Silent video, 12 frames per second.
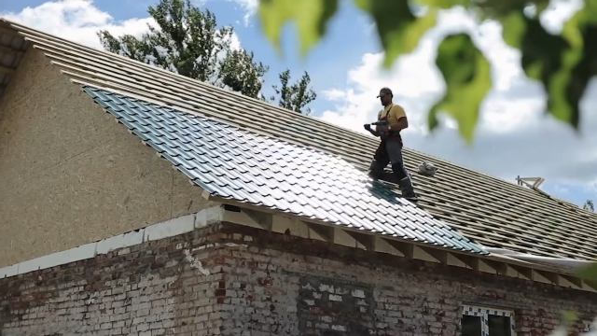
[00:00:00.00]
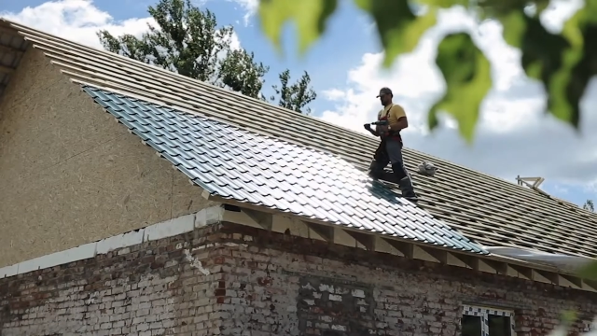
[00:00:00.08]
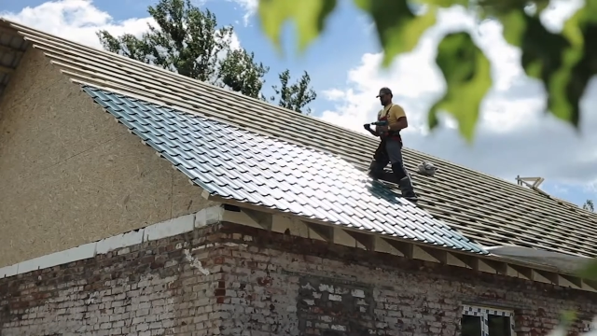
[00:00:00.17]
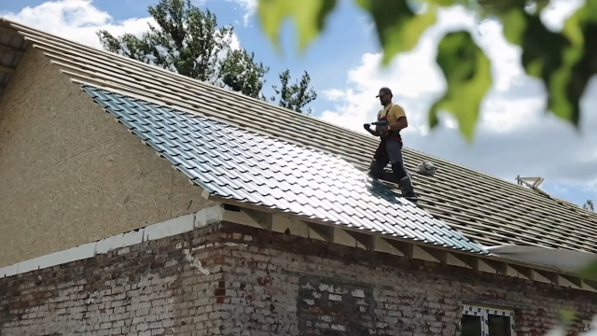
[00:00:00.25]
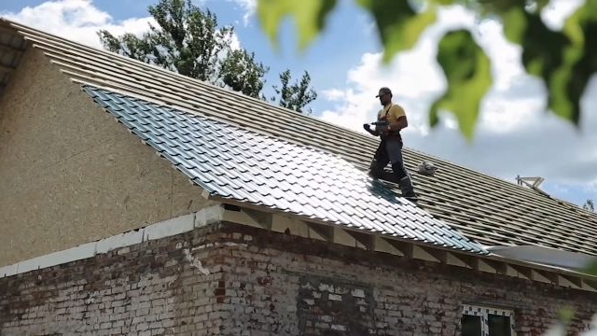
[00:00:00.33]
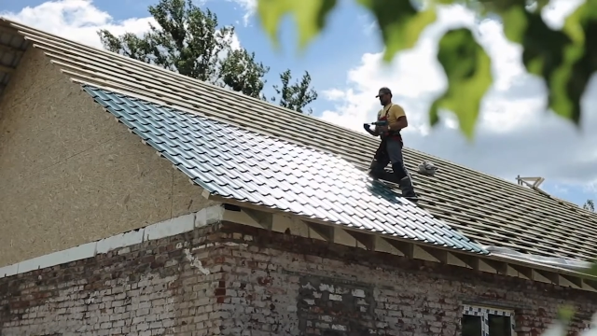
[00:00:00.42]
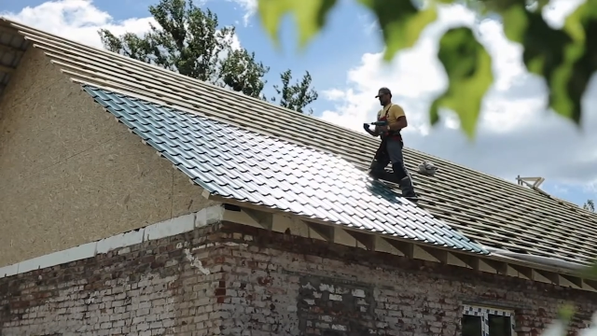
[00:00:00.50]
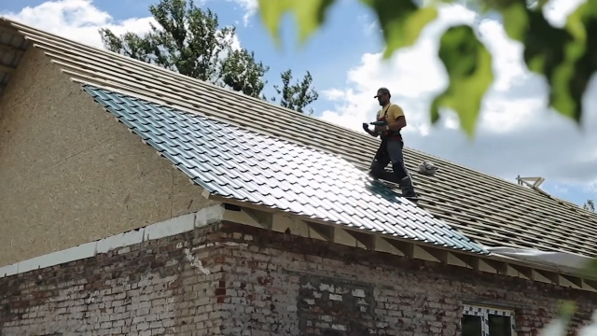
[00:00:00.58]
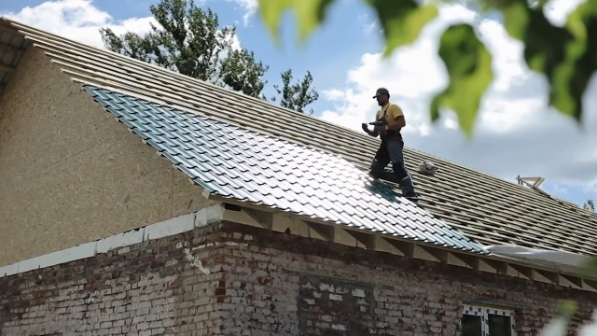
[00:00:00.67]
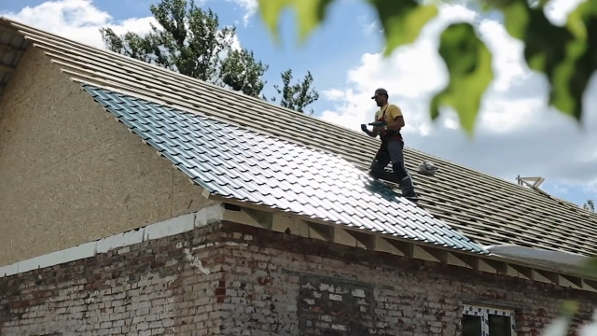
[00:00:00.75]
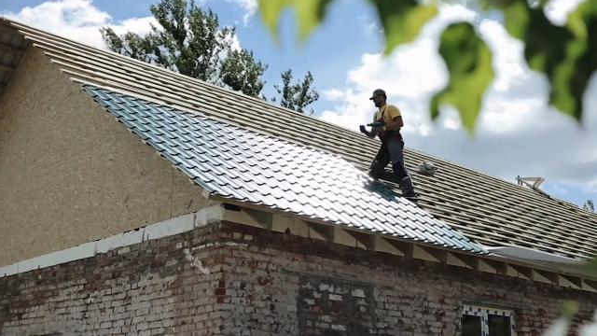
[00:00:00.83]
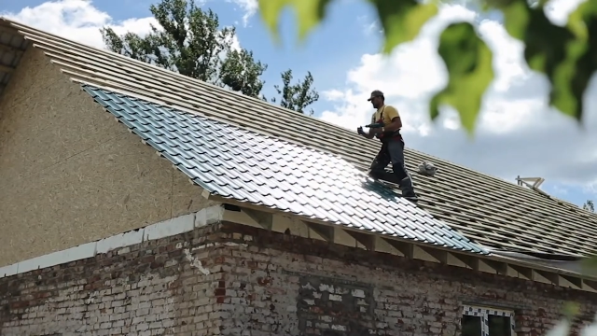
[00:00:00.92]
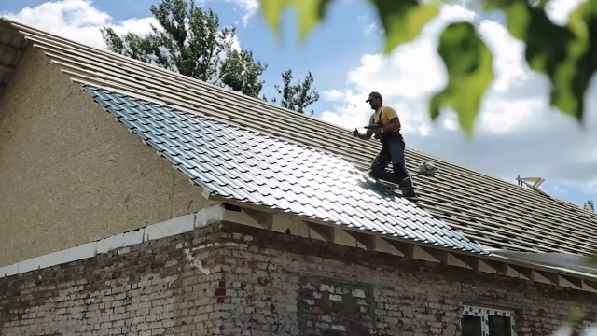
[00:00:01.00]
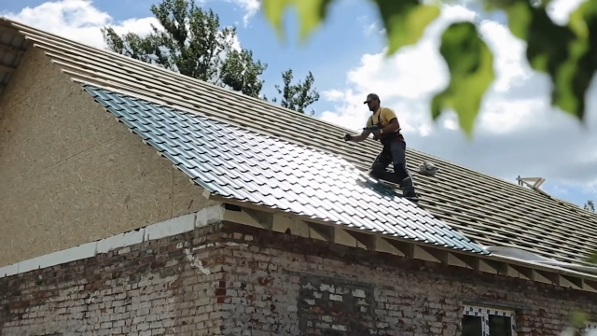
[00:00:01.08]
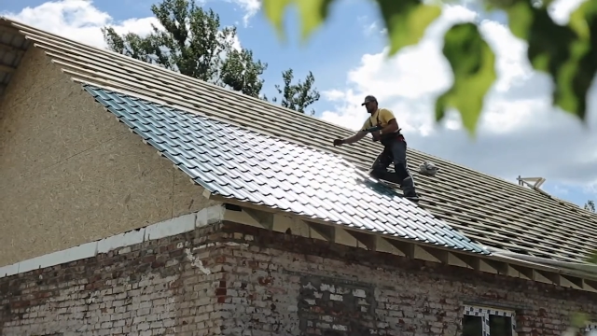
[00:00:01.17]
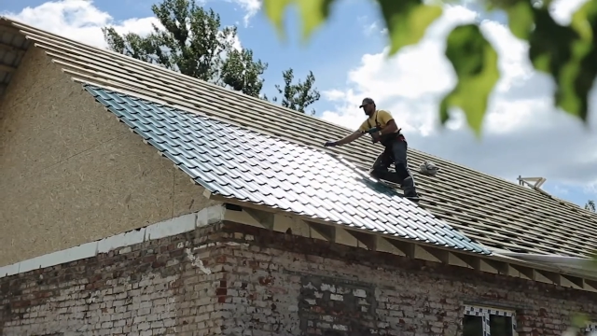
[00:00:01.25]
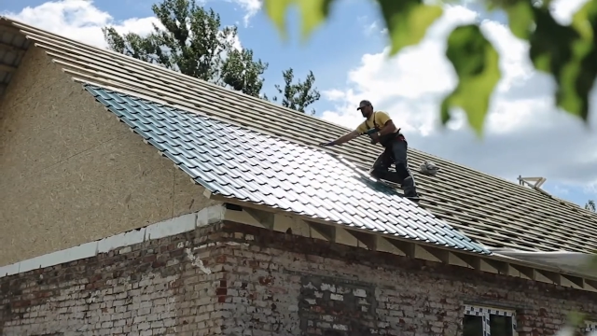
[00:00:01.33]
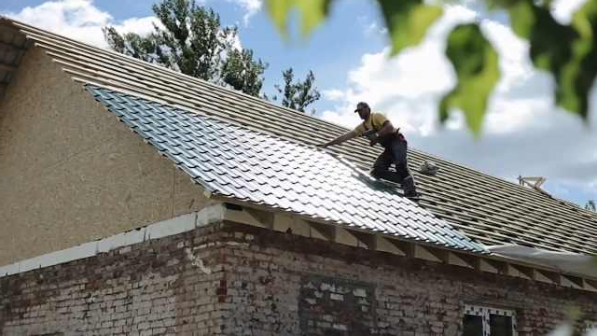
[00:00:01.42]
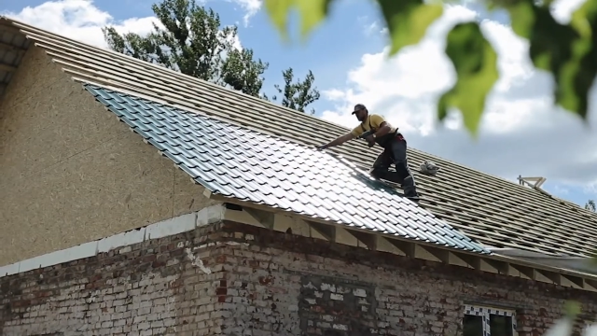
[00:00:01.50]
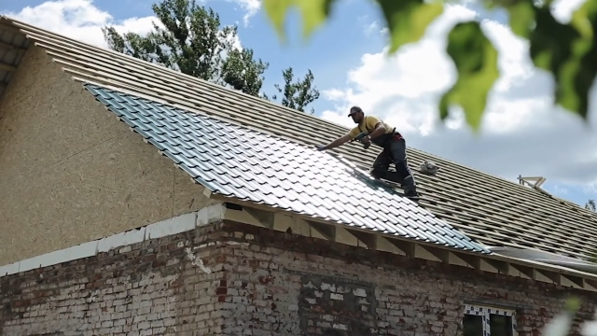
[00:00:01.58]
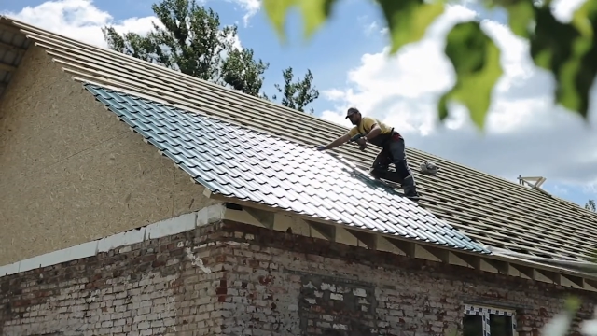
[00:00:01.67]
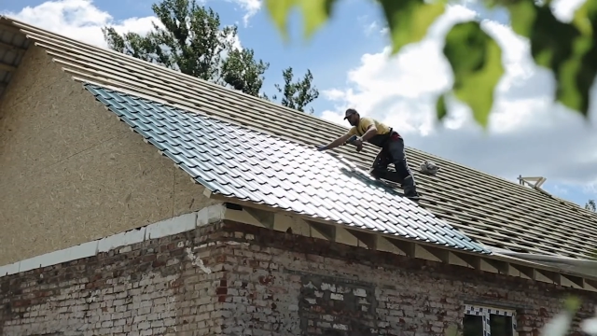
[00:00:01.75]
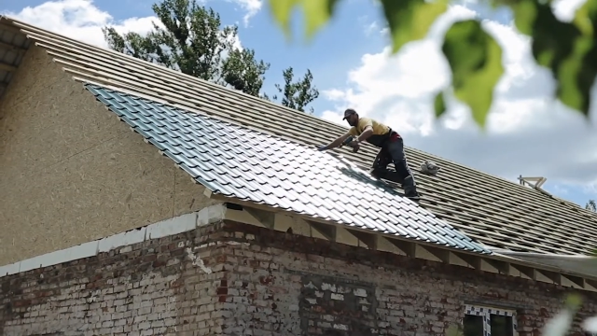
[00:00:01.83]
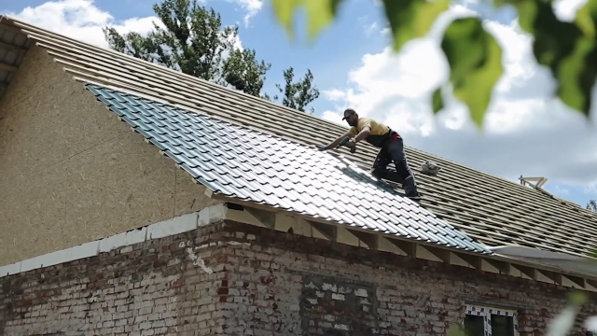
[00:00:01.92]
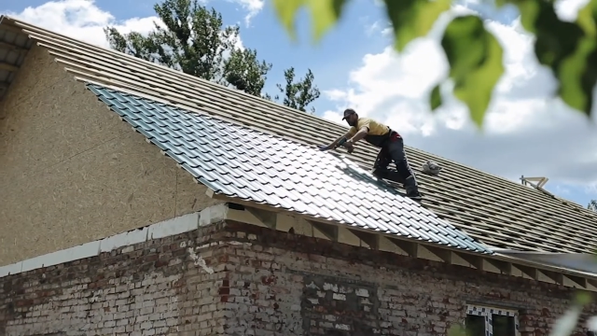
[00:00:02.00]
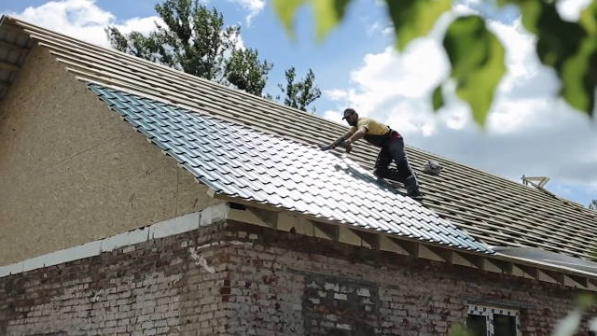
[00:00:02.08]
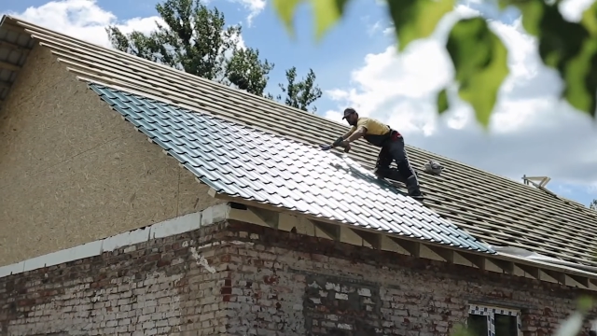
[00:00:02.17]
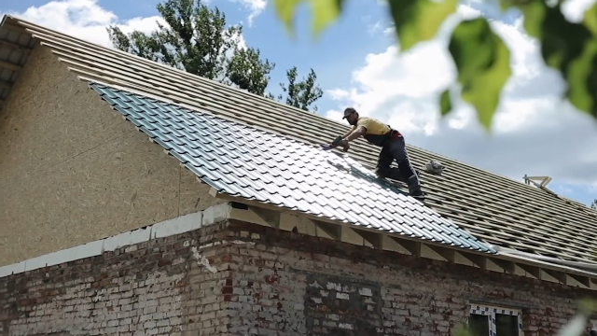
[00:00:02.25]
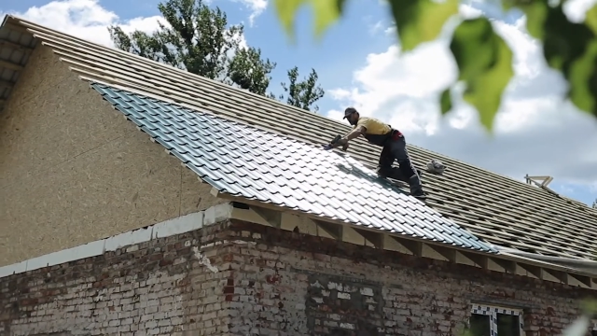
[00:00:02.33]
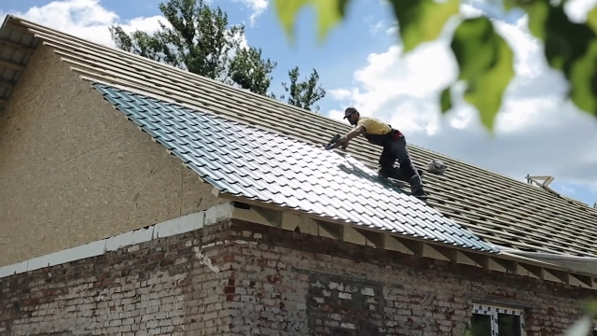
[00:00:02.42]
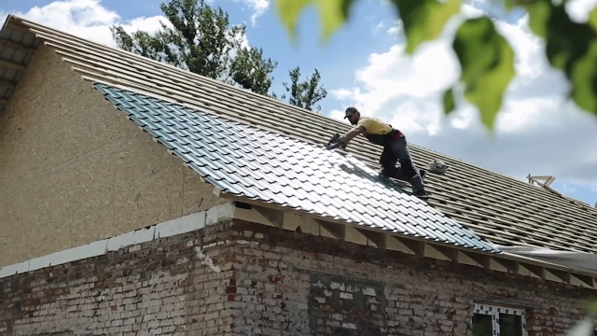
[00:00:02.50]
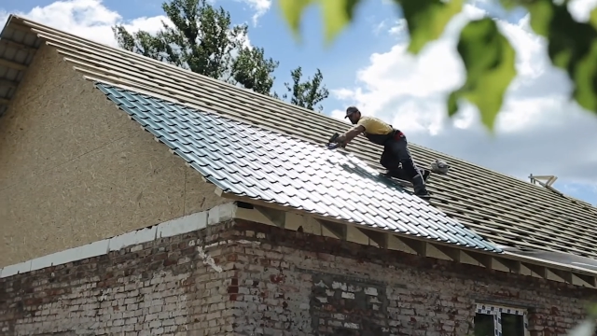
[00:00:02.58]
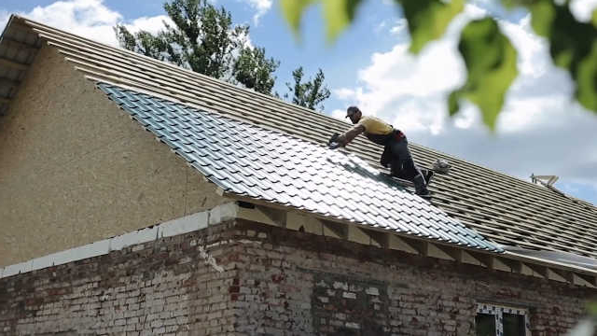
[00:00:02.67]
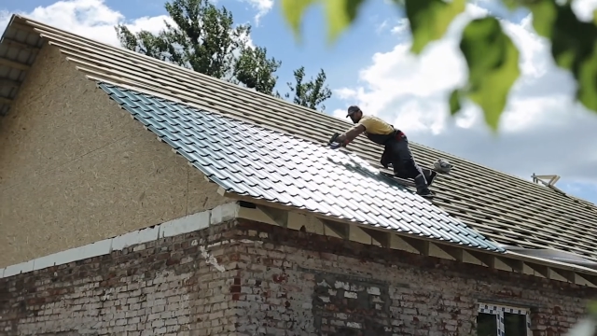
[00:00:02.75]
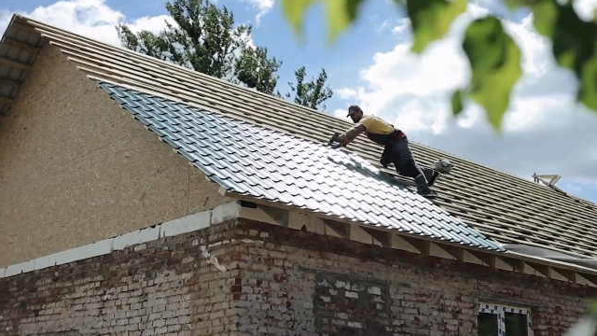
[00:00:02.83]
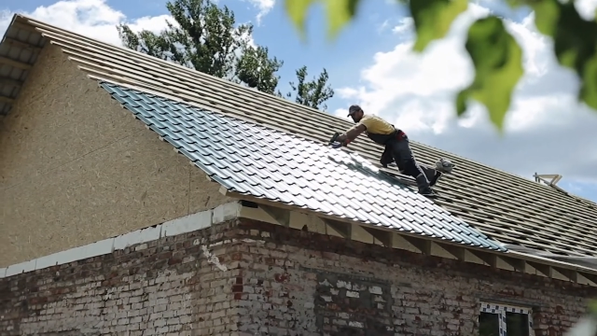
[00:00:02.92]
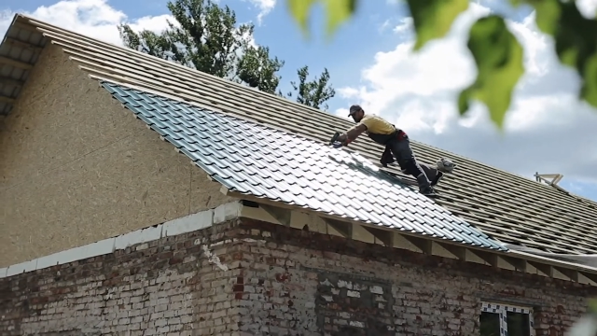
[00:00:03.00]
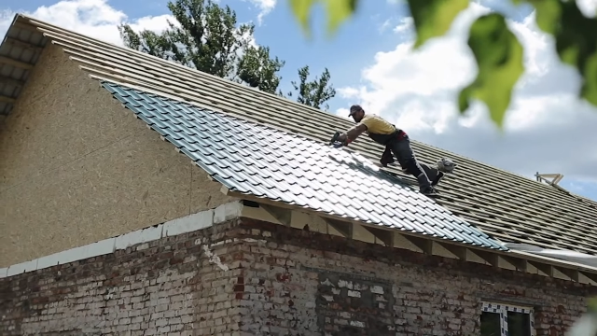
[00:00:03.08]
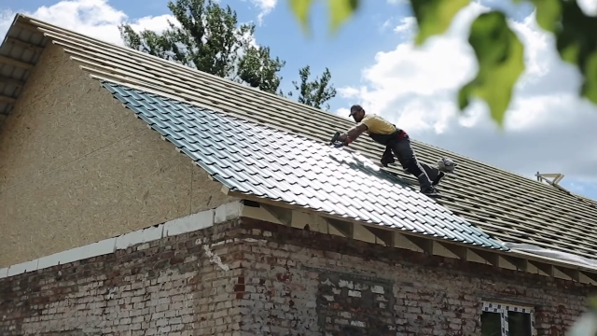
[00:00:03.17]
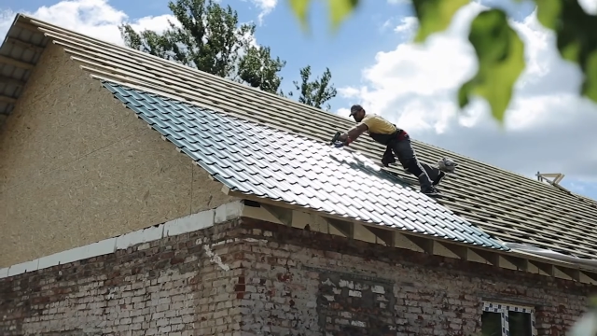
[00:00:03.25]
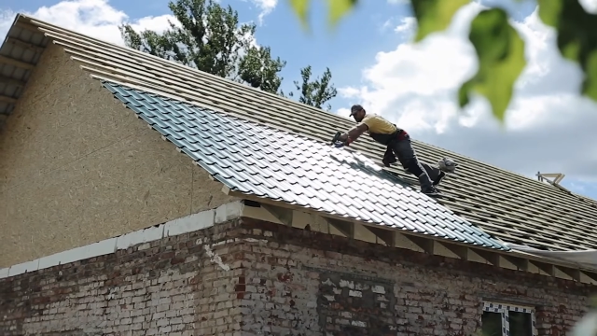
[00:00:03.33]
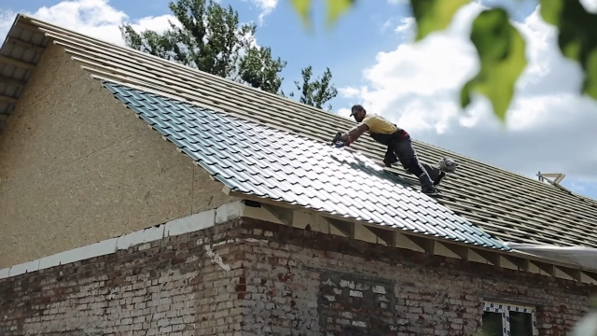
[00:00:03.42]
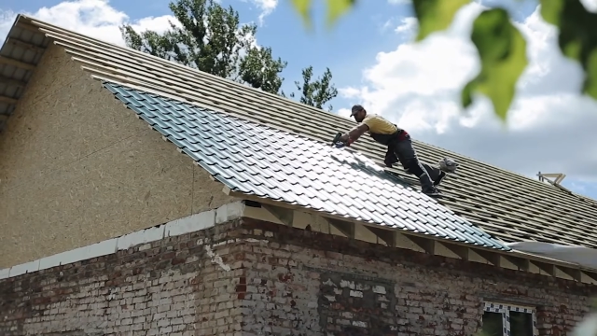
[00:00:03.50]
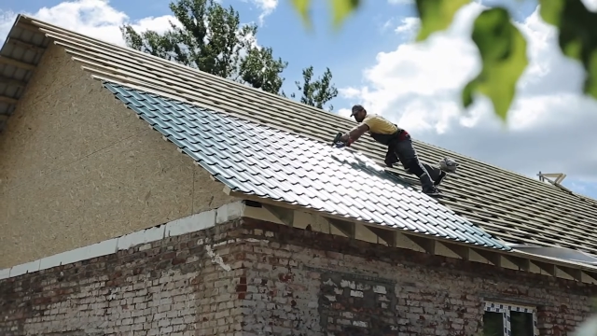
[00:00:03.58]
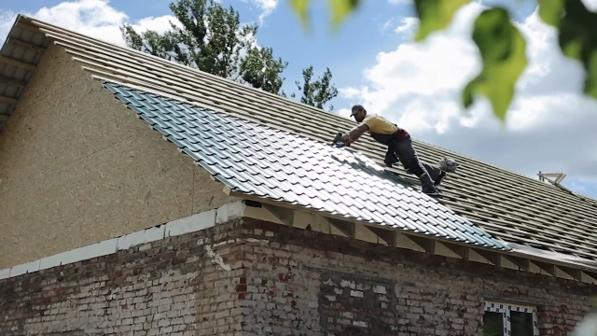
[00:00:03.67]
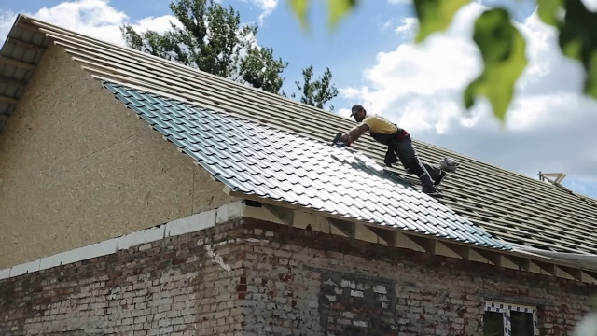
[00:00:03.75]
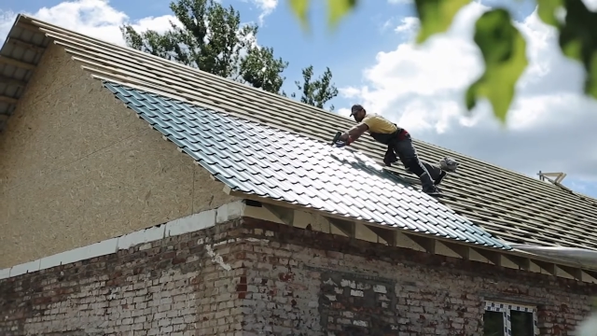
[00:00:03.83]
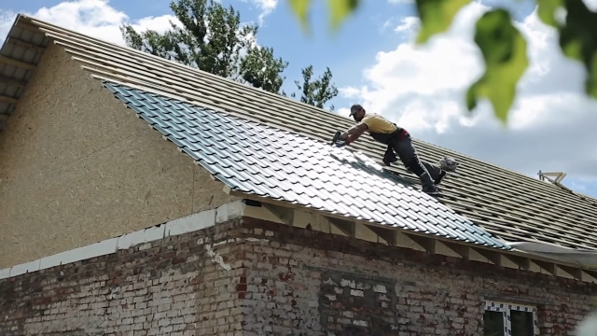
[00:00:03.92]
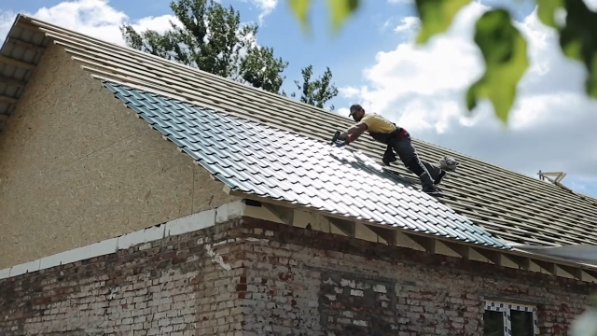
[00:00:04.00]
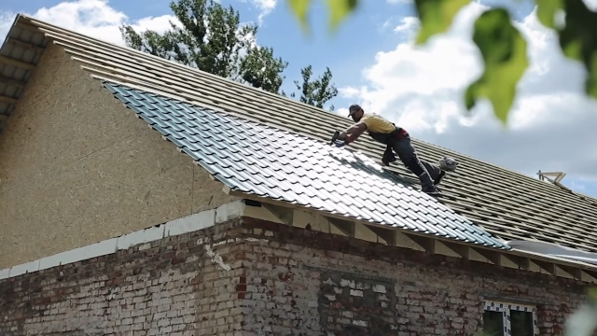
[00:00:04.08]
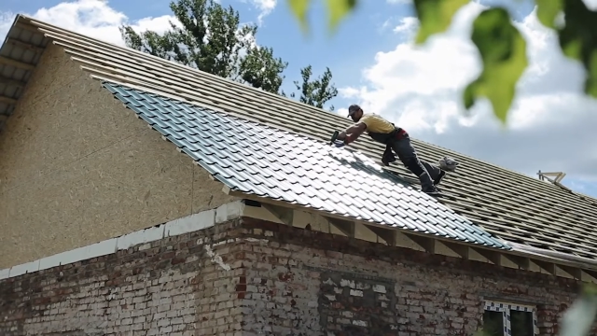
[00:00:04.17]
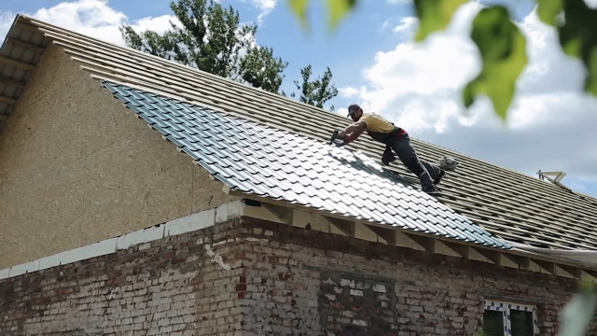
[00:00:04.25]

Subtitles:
No face is visible, so there are no lips to read.